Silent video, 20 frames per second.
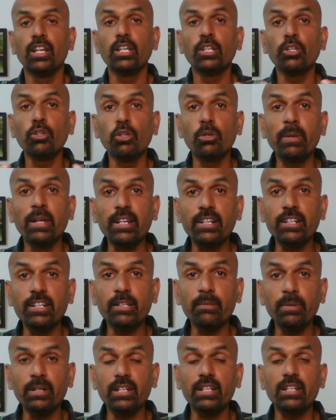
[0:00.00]
you will be
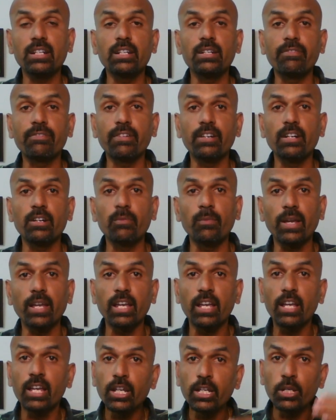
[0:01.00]
interpreting in a different way,